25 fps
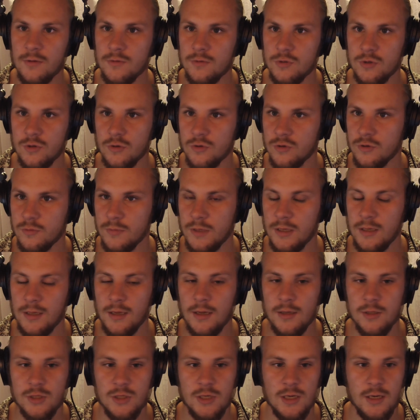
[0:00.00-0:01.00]
it on social
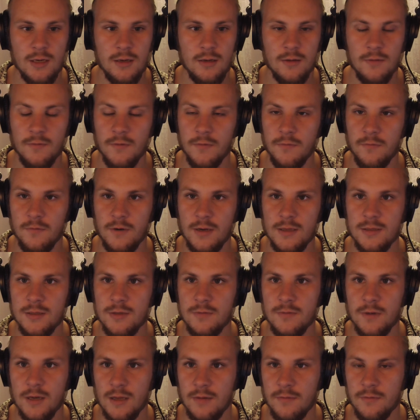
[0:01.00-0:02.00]
media, sharing it with
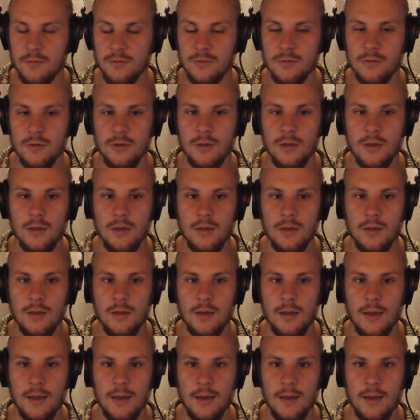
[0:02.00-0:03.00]
friends, whatever.
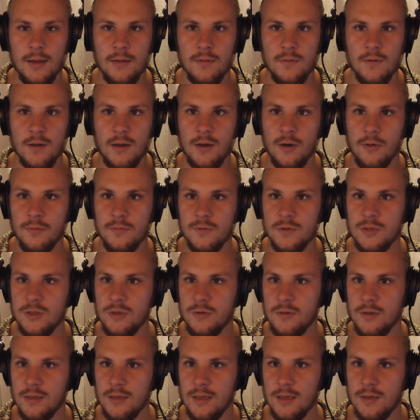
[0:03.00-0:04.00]
And I hope to
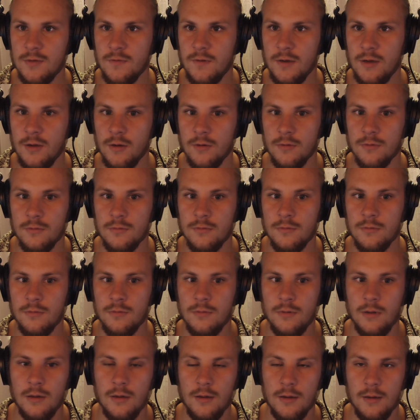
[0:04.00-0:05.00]
see you in the next video.
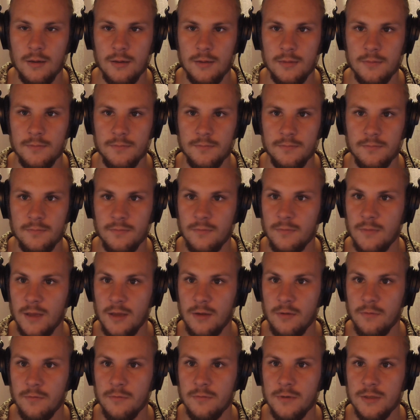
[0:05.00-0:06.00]

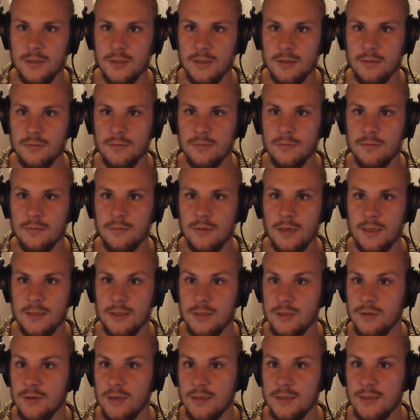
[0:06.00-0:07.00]
Thank you for watching
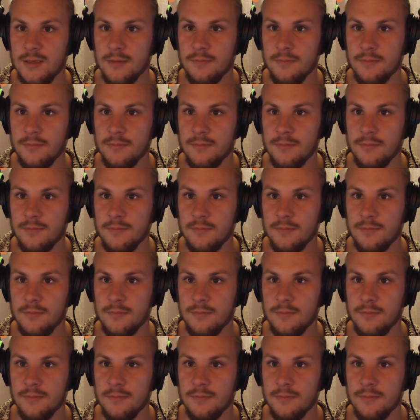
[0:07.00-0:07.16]
and see you next